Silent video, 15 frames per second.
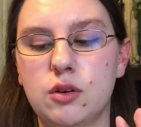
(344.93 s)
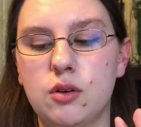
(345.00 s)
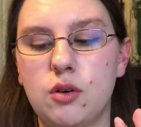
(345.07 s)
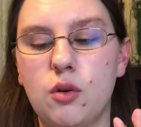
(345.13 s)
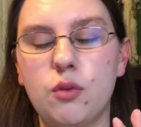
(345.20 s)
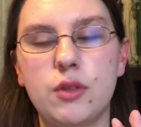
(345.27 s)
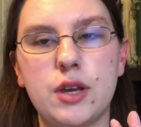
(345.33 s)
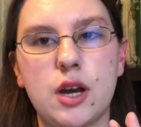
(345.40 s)

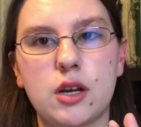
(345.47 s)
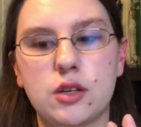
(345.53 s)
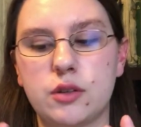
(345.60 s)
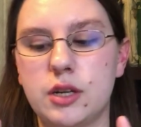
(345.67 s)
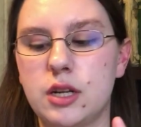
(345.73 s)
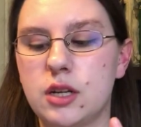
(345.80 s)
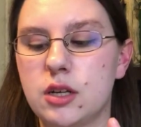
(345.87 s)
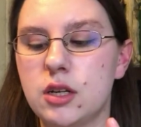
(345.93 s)
hold the
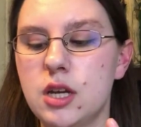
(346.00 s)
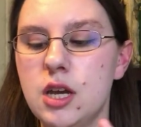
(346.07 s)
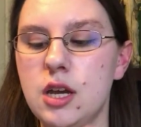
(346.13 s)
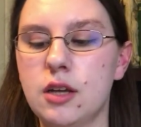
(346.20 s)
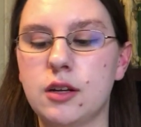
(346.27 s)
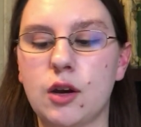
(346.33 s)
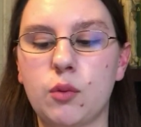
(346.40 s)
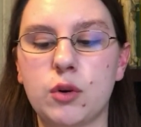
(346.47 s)
ocarina,
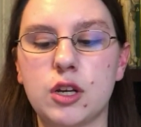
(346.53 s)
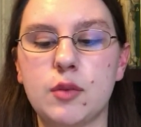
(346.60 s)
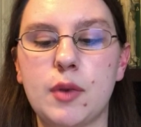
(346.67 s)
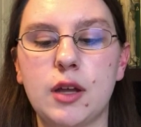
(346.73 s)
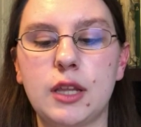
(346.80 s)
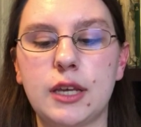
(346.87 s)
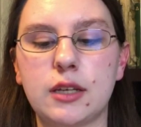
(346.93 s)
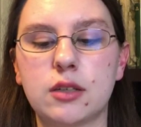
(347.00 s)
not worry
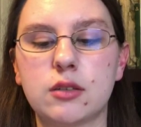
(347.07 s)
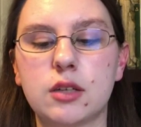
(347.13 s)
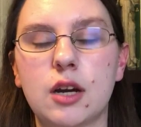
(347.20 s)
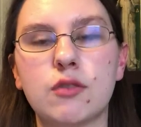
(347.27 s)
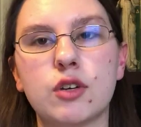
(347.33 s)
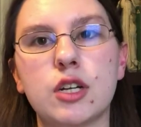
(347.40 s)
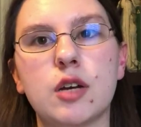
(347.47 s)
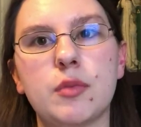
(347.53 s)
about like
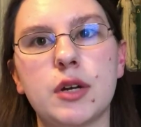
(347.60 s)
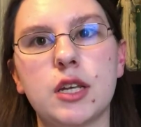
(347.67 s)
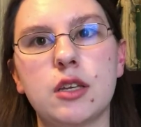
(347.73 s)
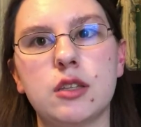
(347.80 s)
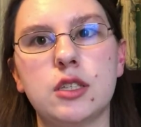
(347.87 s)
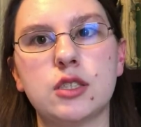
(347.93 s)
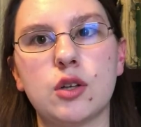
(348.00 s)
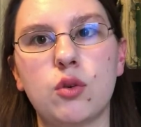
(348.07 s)
covering up any
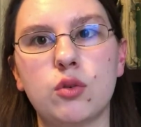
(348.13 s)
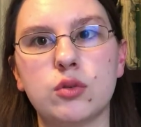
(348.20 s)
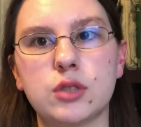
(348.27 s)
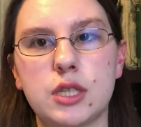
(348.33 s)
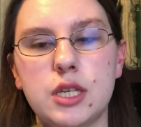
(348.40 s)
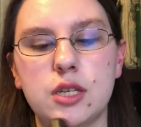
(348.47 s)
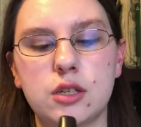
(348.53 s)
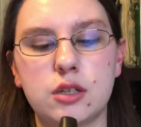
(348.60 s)
of these holes
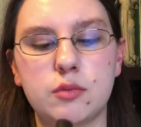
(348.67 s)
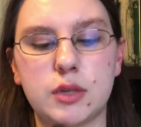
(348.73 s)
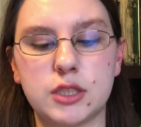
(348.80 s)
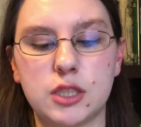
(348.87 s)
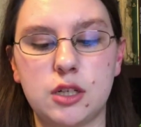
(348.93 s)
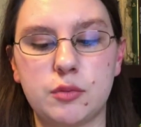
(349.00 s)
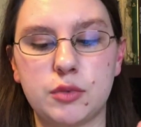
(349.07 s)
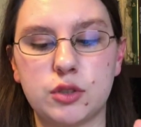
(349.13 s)
here and
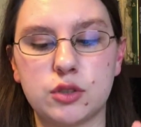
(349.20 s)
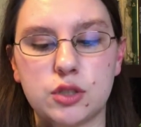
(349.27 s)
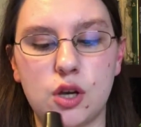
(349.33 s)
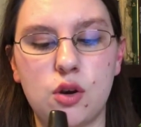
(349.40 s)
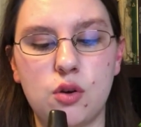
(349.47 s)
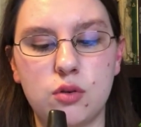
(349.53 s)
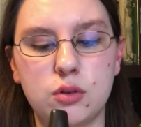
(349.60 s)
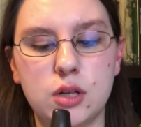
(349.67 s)
messing up your
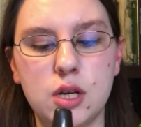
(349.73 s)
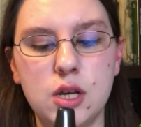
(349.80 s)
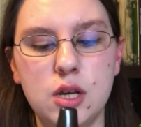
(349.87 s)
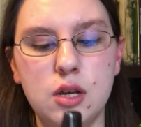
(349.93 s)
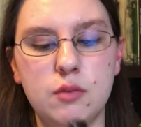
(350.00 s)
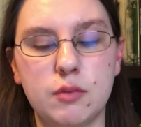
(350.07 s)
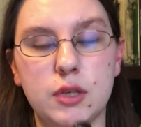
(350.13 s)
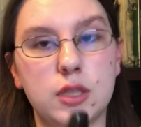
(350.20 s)
tone
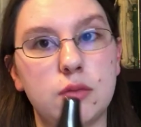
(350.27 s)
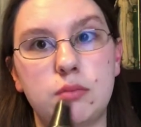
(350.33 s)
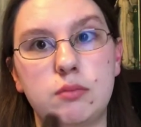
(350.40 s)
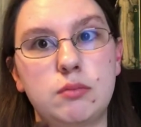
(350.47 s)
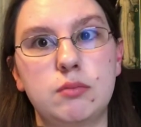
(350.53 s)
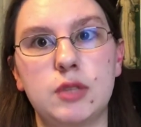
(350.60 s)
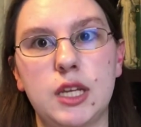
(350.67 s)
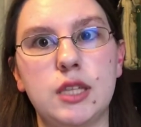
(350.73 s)
and
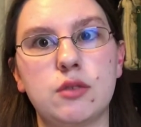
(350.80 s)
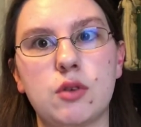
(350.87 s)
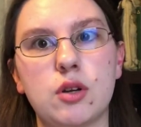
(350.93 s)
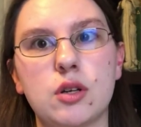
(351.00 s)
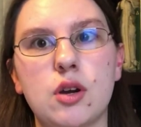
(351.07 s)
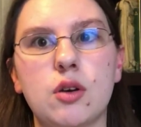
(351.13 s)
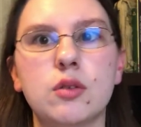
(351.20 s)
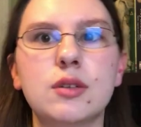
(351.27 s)
playing the
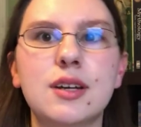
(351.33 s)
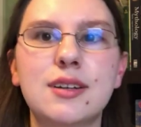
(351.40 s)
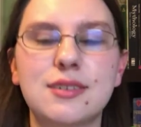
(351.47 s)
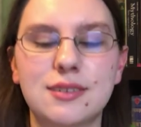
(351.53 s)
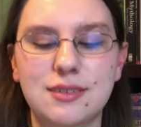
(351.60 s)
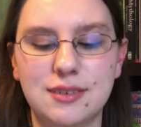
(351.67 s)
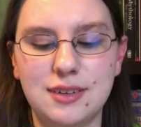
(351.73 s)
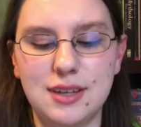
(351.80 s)
wrong note.
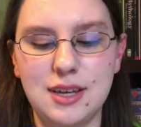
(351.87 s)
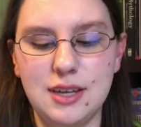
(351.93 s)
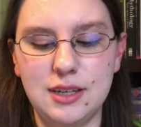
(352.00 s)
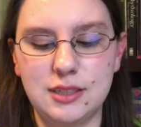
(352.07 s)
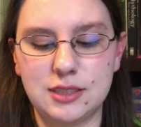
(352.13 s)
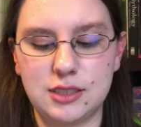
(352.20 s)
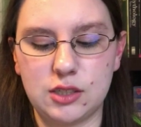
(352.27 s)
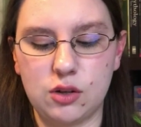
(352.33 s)

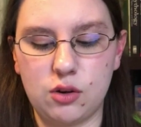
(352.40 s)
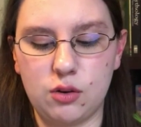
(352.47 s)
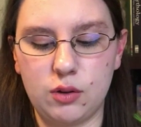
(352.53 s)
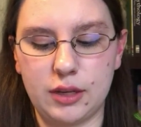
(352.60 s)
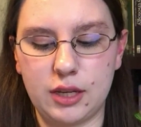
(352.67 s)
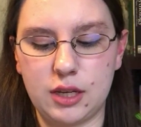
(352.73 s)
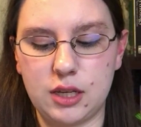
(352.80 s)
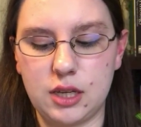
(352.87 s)
So
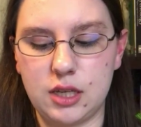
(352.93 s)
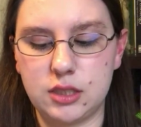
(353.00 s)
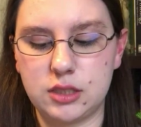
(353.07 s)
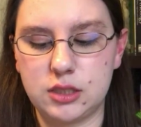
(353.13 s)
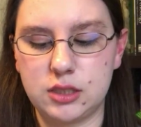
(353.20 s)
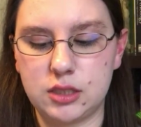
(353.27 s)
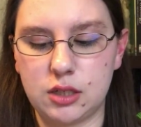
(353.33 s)
like it's